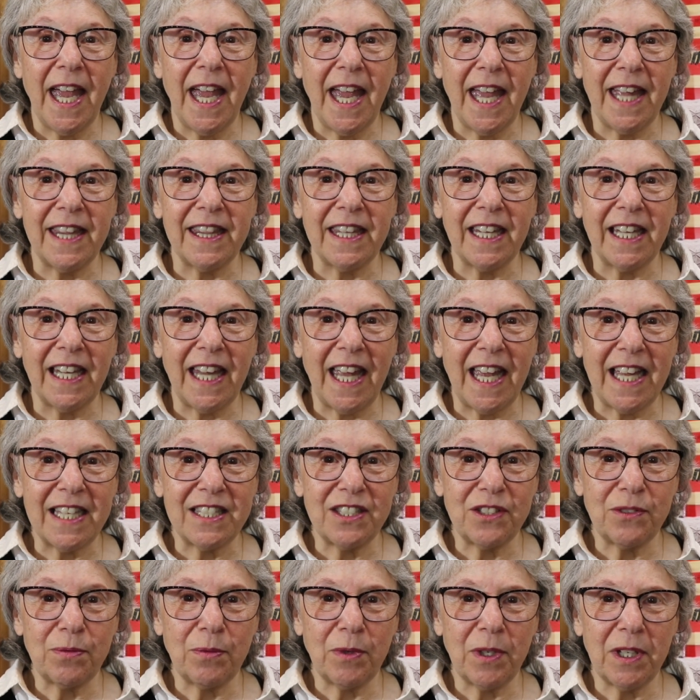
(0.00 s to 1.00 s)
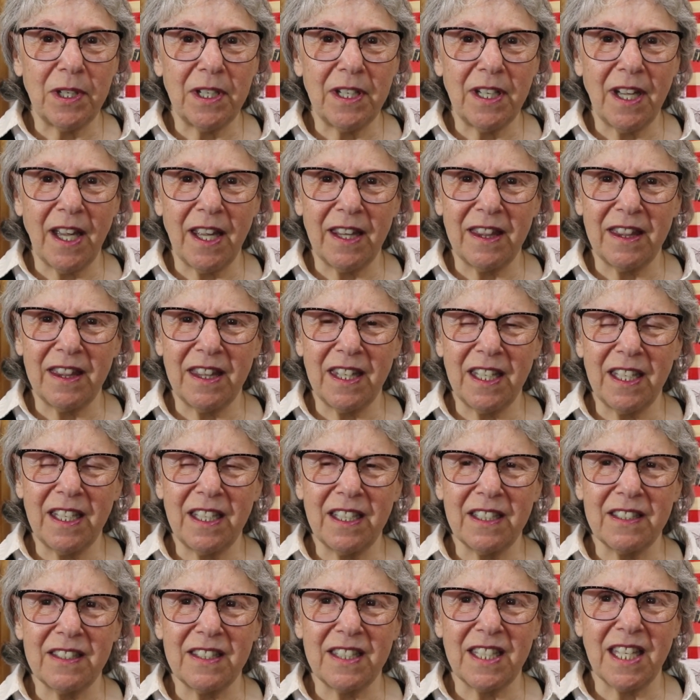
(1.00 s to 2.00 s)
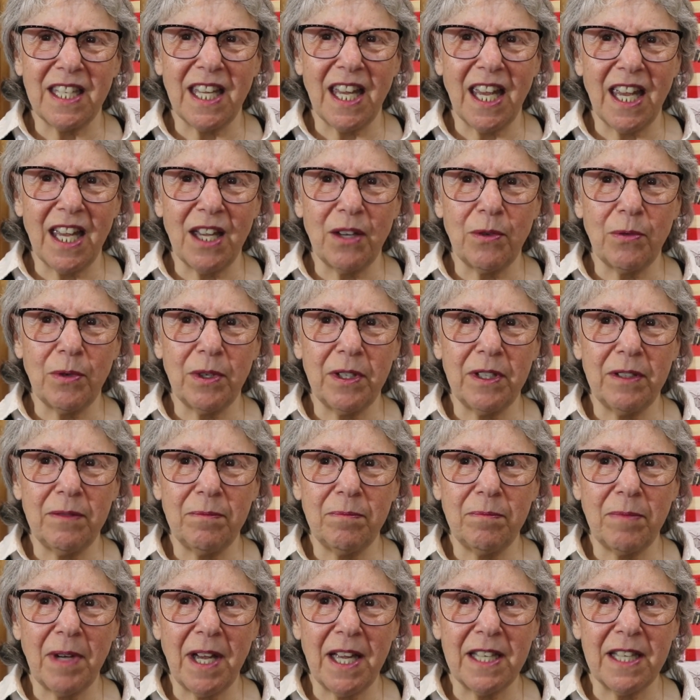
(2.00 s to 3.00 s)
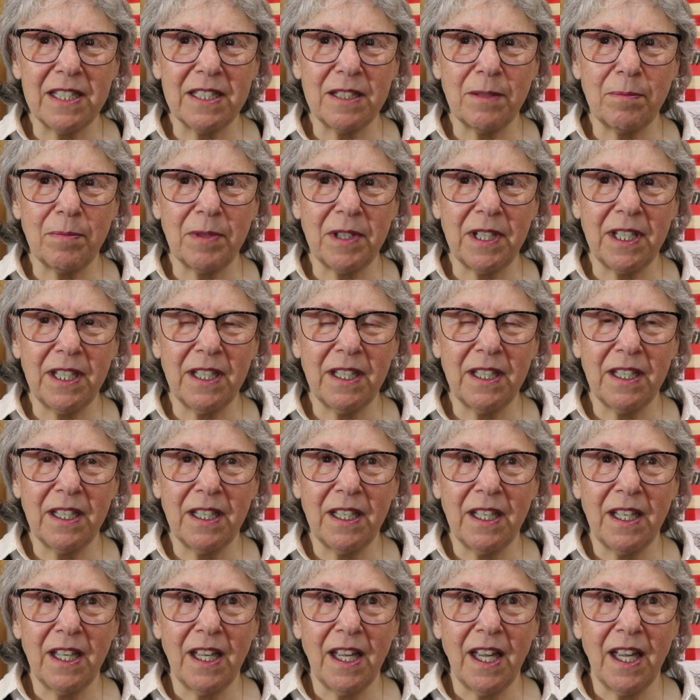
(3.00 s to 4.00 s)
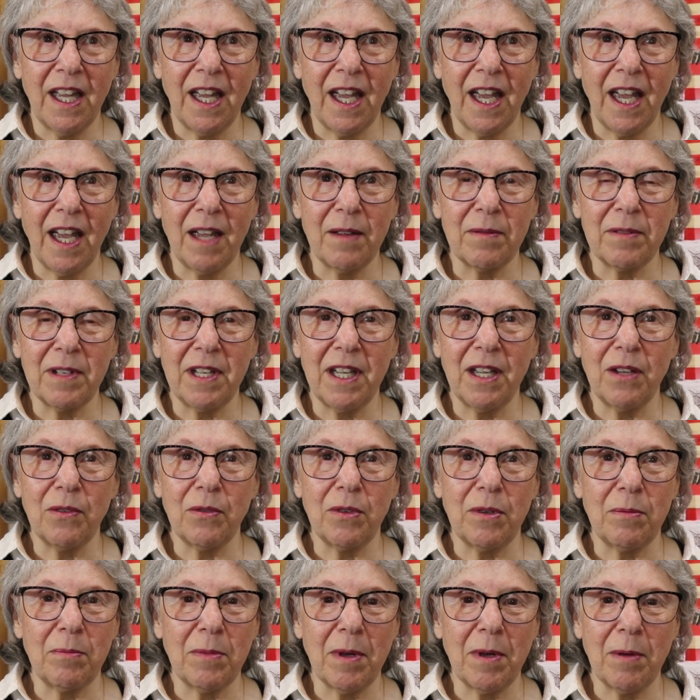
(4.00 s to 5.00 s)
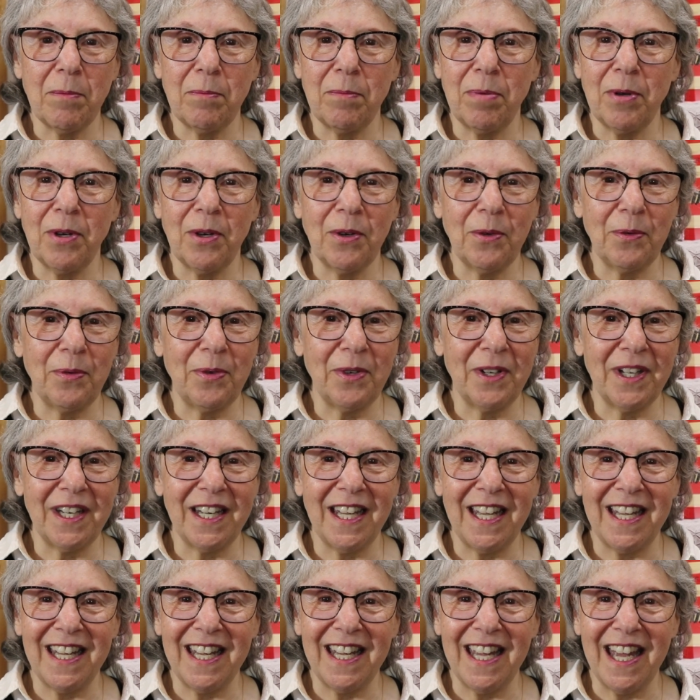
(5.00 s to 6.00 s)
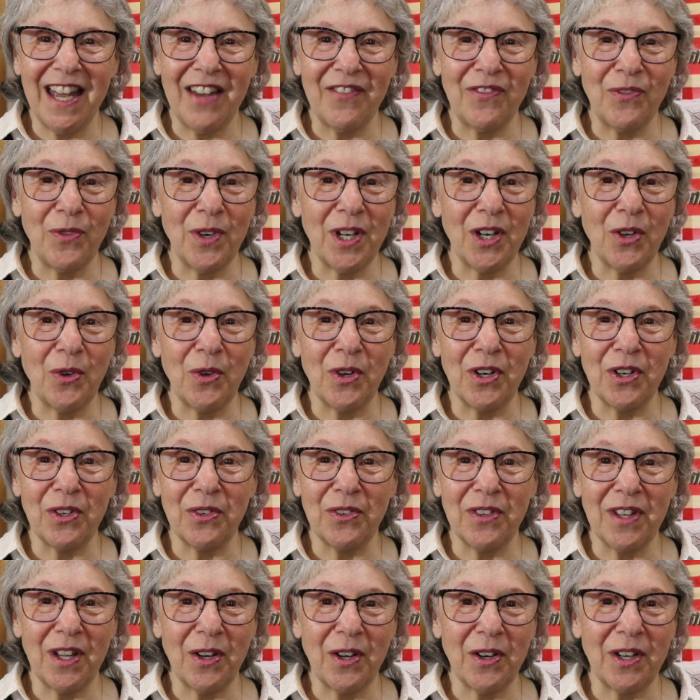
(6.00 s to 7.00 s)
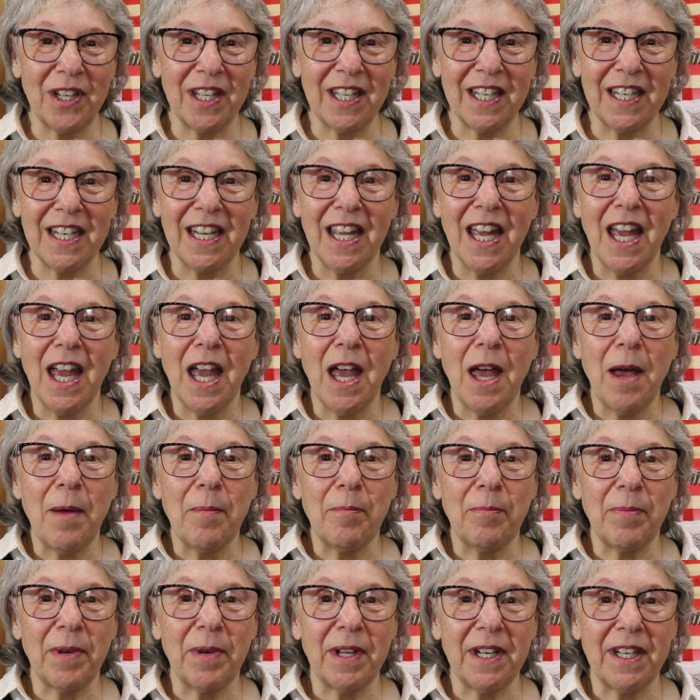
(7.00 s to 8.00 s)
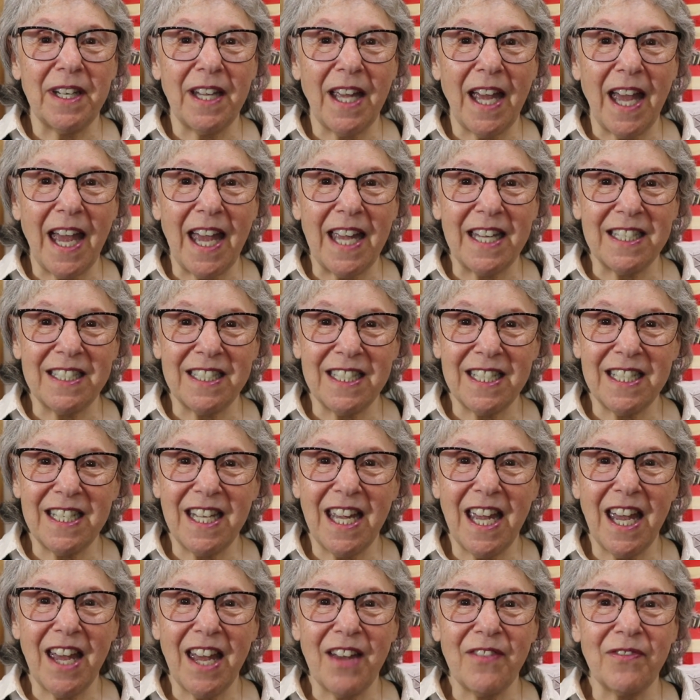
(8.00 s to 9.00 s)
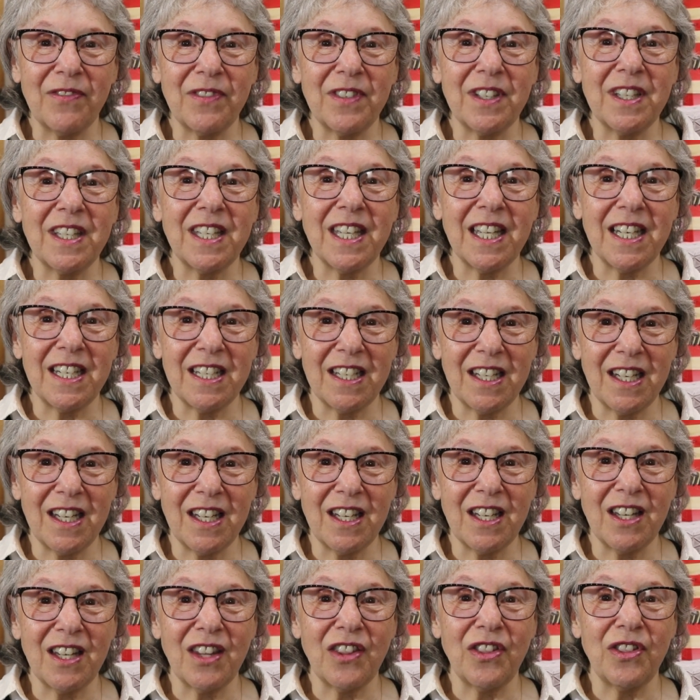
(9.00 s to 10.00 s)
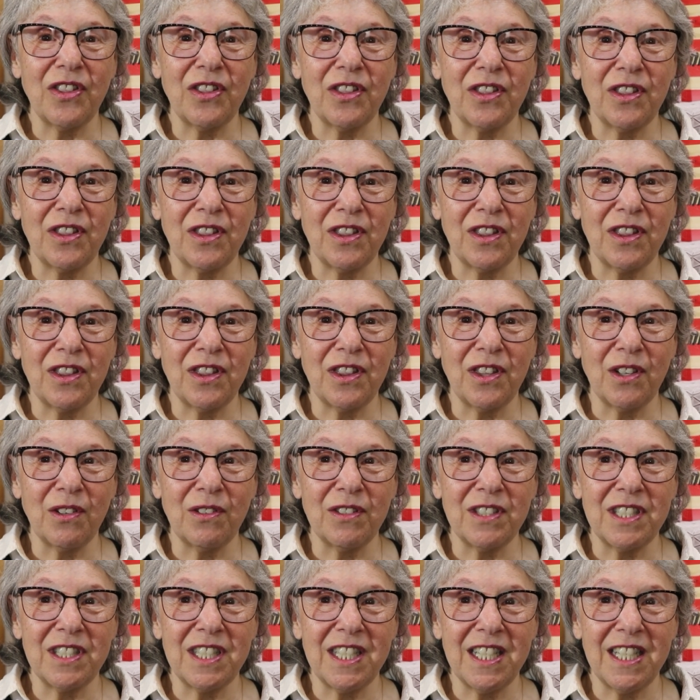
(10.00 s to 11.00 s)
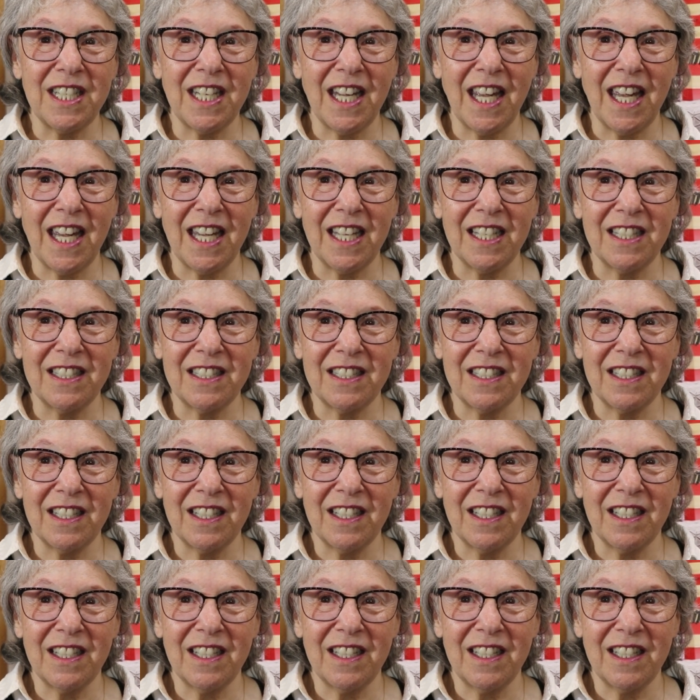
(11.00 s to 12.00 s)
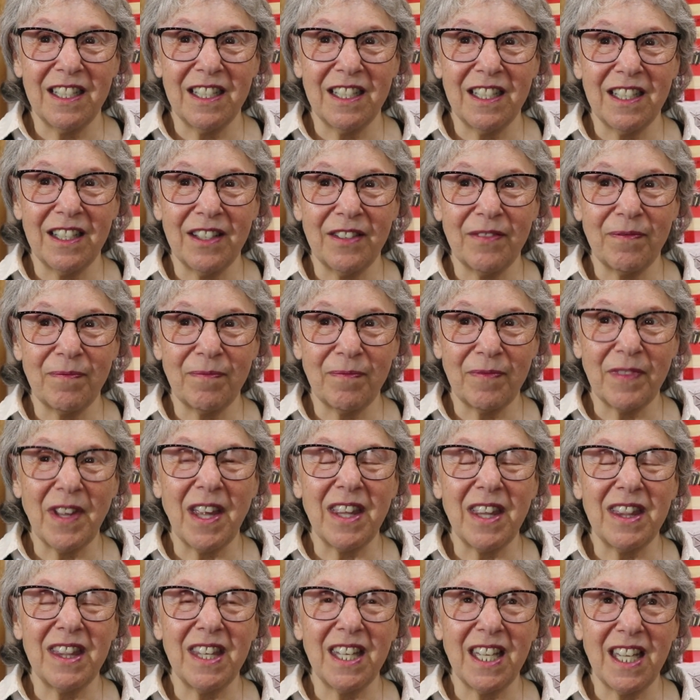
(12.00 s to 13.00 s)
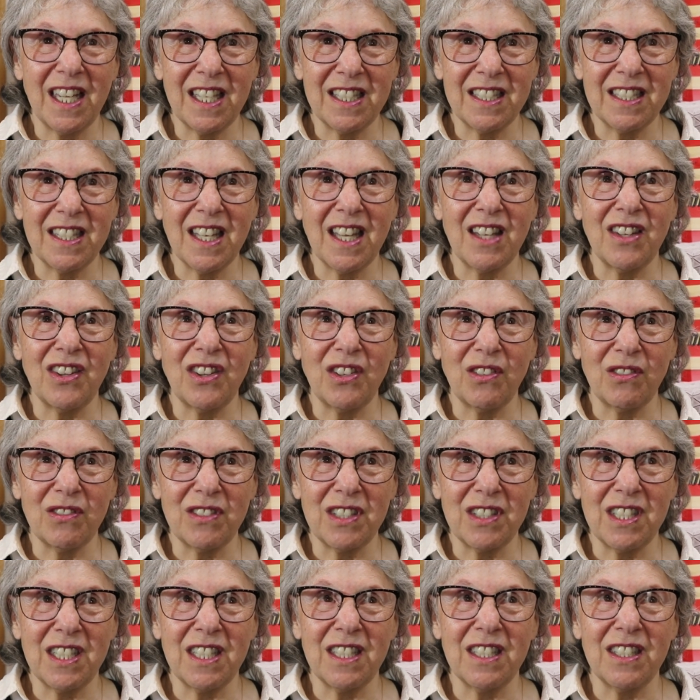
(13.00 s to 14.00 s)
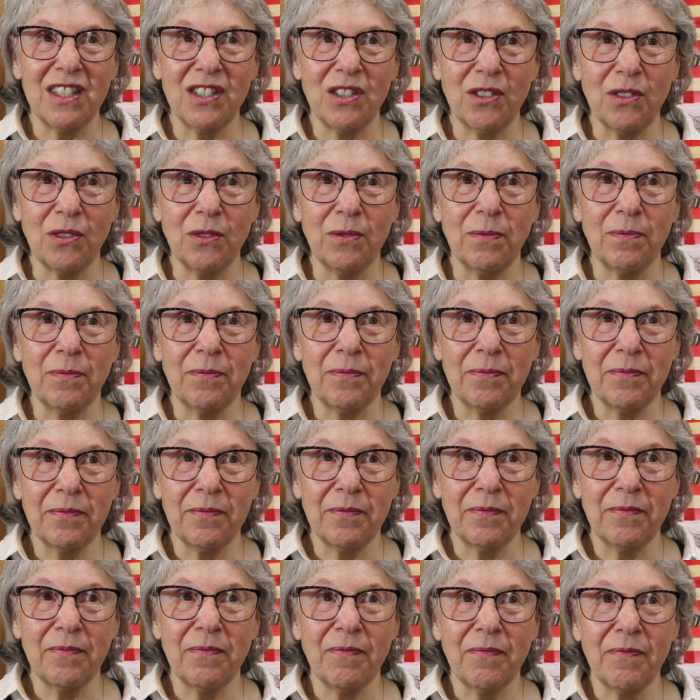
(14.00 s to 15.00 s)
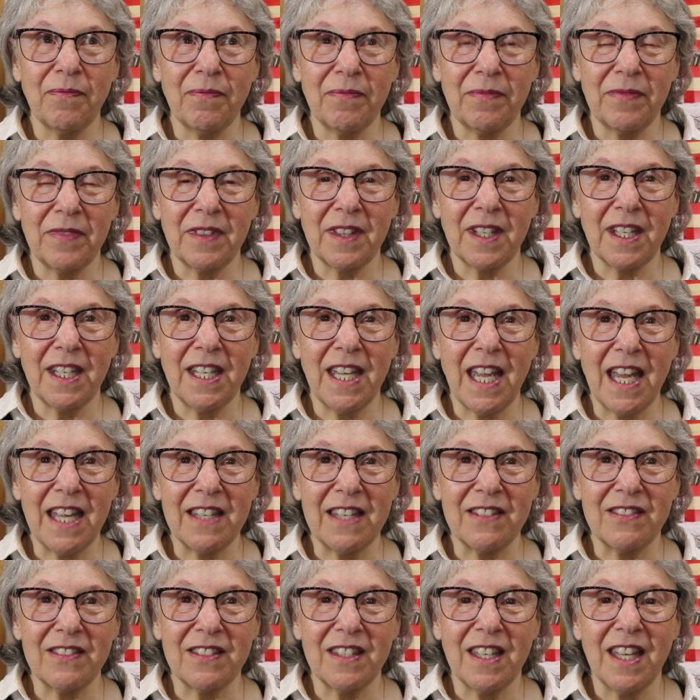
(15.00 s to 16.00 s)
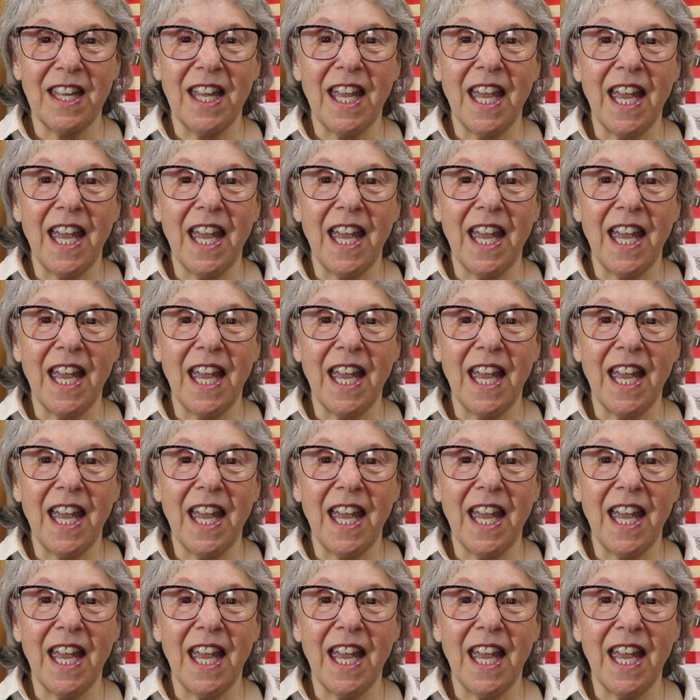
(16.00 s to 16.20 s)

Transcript: And the last one, I think, is the egg one, possibly. I can't remember what I have, what order they're in. But I did have, get 13 eggs. I thought you said 13. I think I said 13, too. Yes.